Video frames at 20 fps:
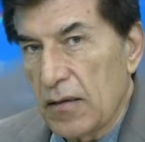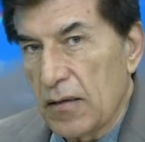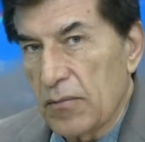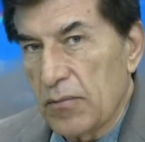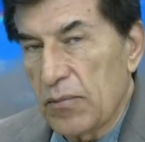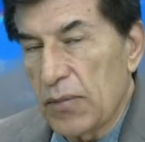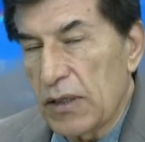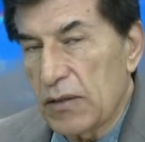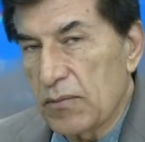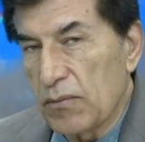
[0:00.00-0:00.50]

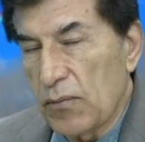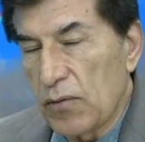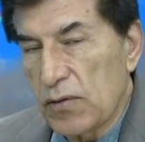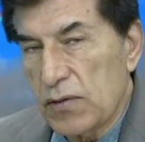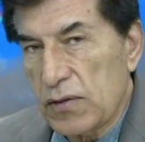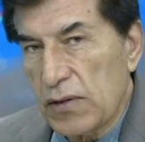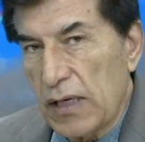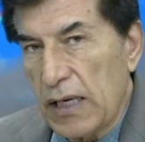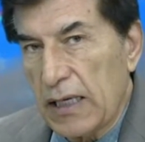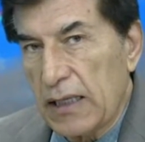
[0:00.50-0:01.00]
but
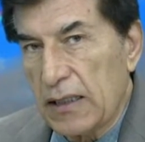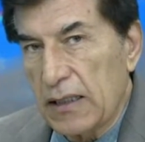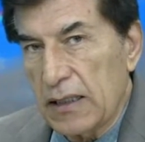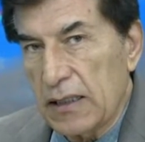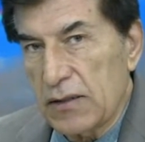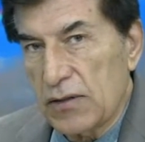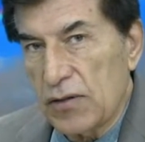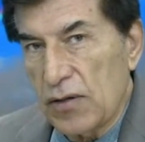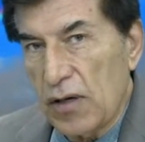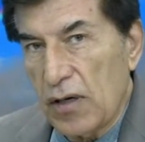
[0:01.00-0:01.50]
most likely
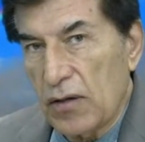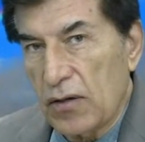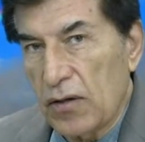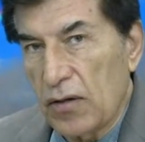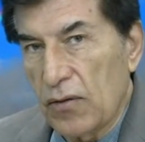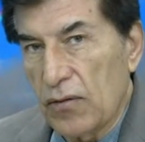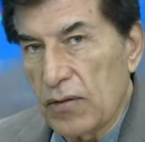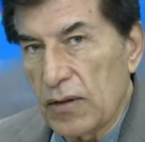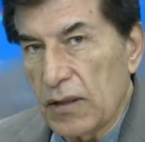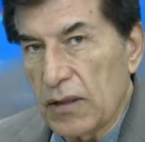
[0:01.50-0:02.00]
it's not
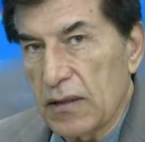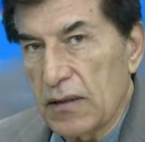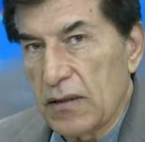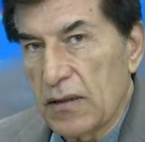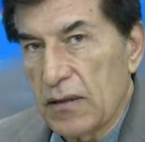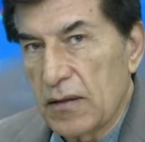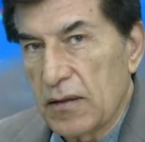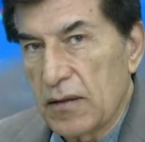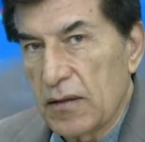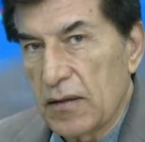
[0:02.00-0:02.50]
loaded.
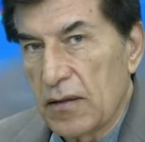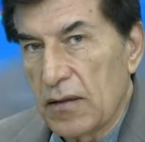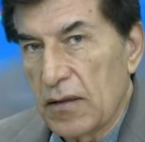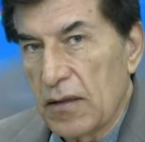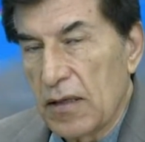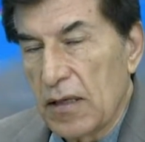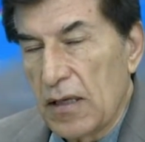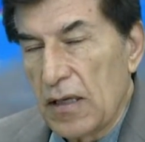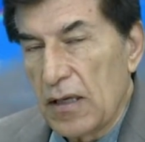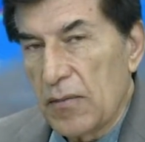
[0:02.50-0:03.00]

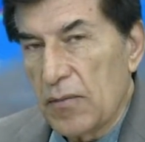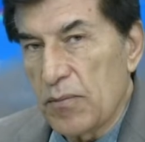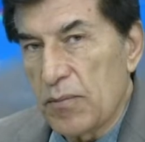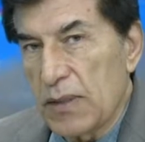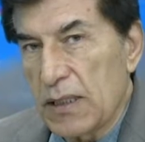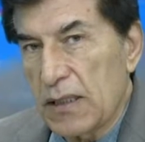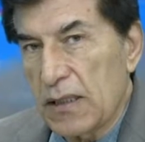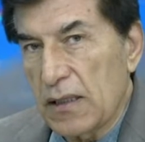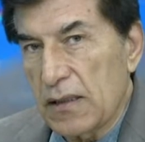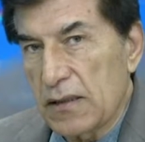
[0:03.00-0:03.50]

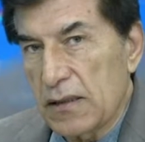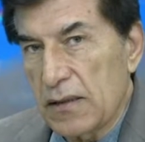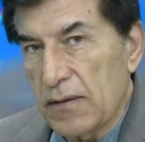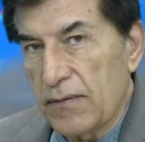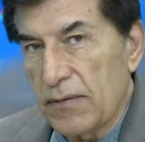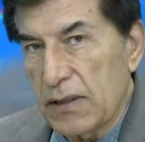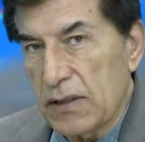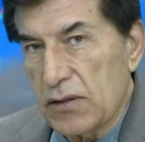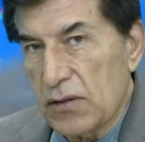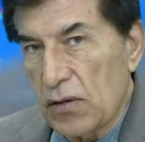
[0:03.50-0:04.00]
Because if
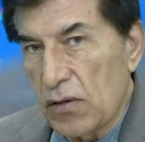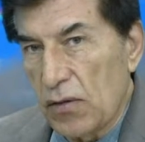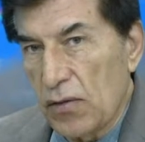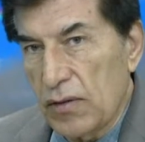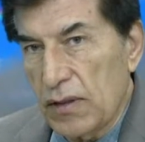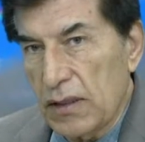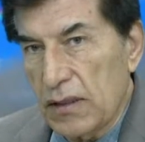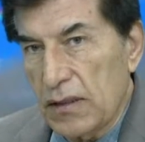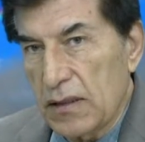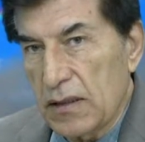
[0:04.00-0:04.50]
it's
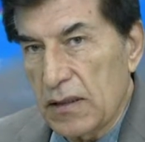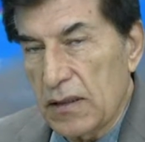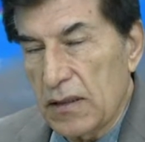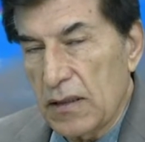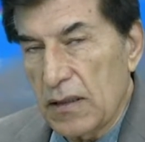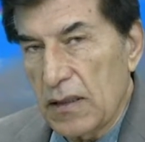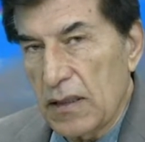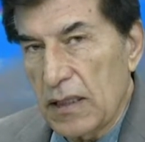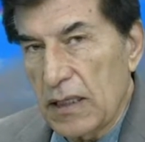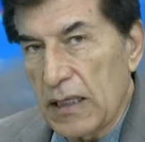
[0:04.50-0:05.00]
loaded,
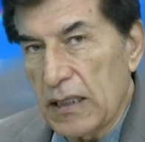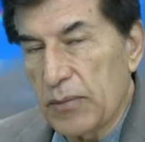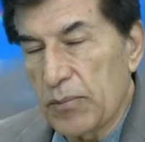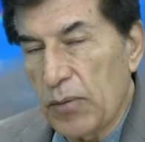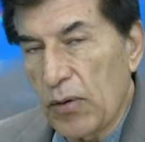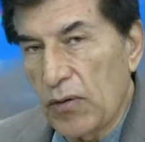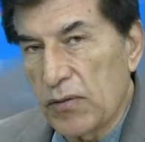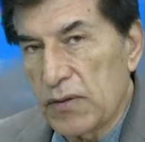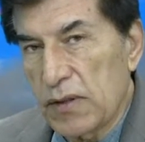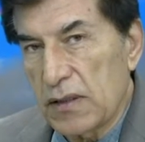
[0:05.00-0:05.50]
it
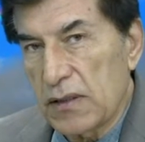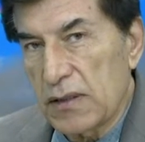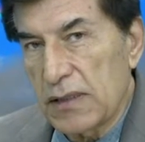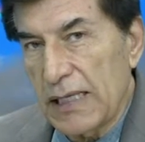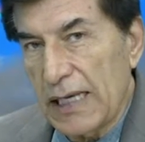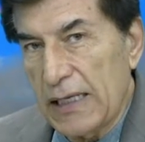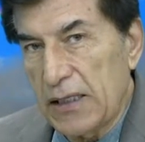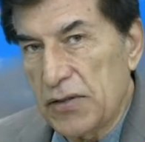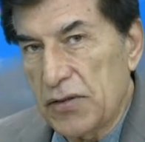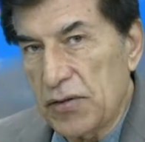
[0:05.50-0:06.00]
poses
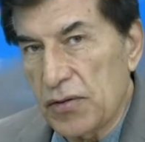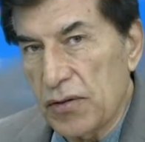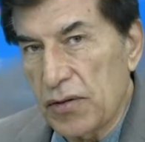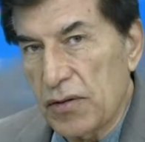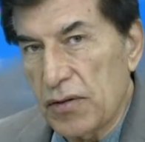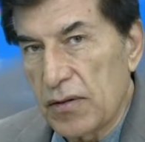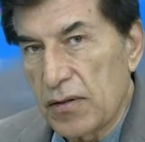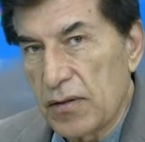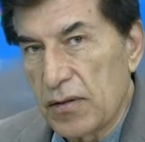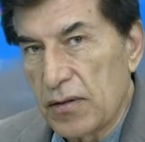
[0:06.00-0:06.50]
danger
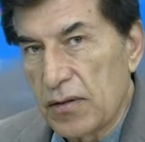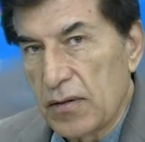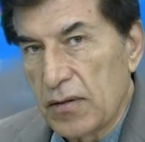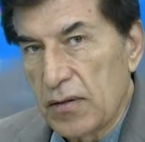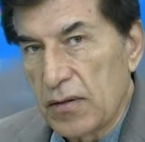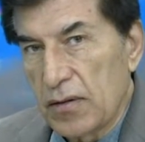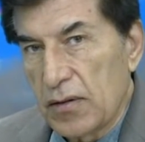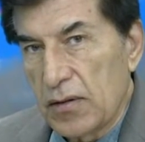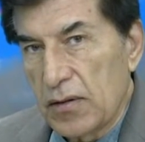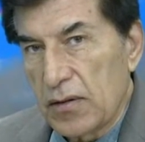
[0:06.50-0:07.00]

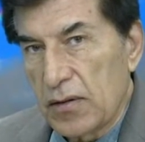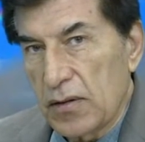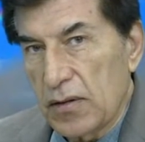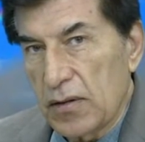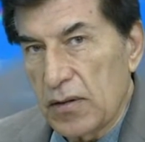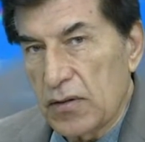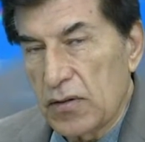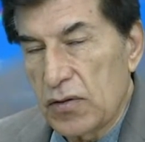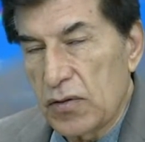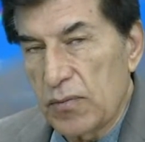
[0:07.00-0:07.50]

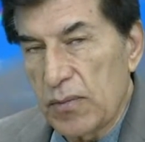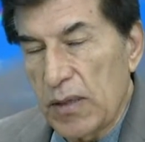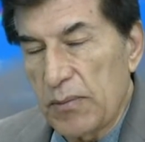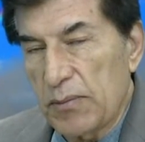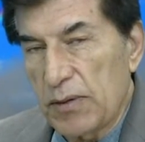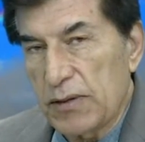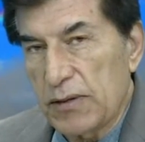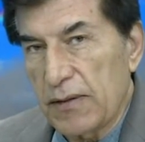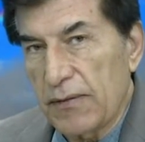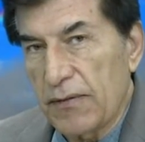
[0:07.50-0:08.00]
to
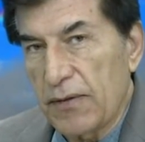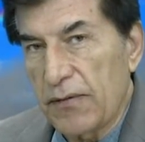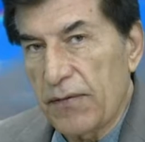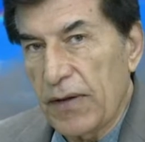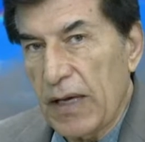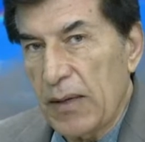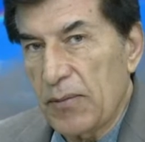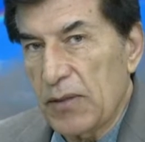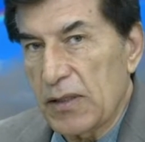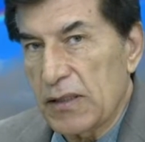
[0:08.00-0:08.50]
members of the
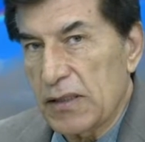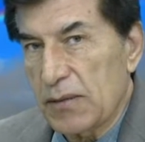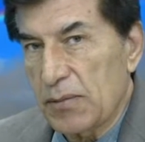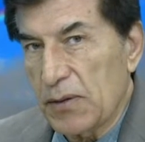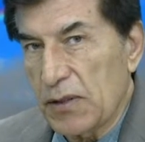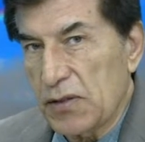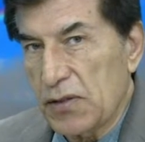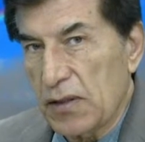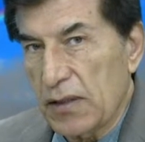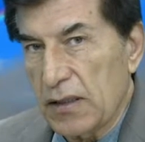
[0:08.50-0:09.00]
family,
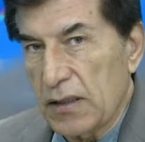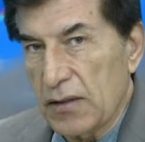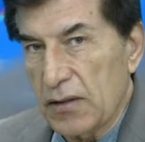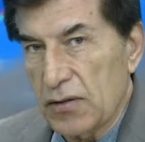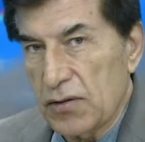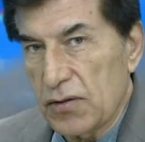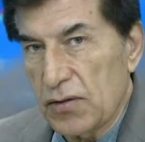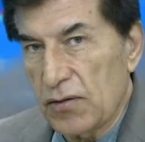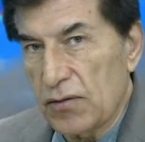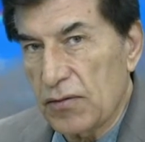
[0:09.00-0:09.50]
especially the
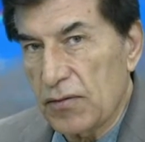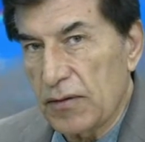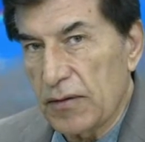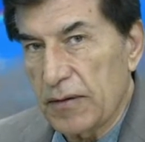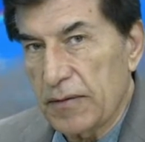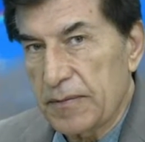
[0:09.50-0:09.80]
children.